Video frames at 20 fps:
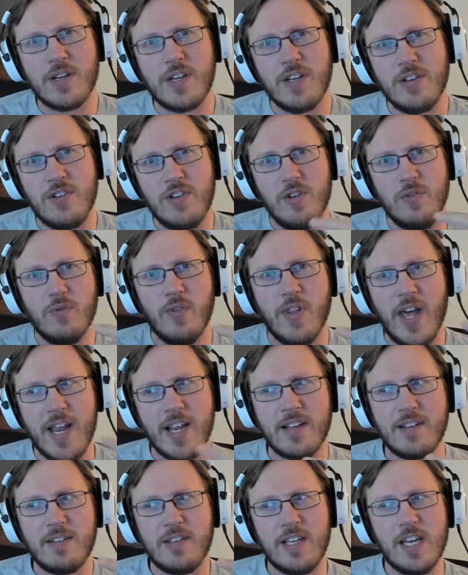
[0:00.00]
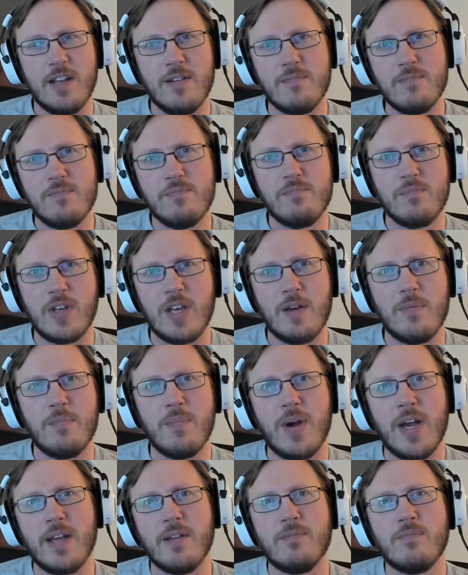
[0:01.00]
Could you like get
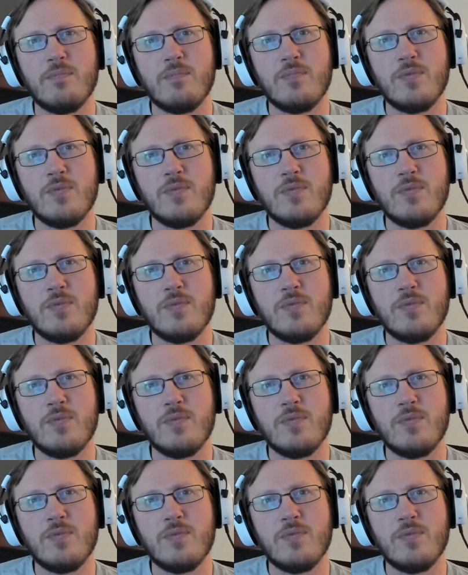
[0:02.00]
my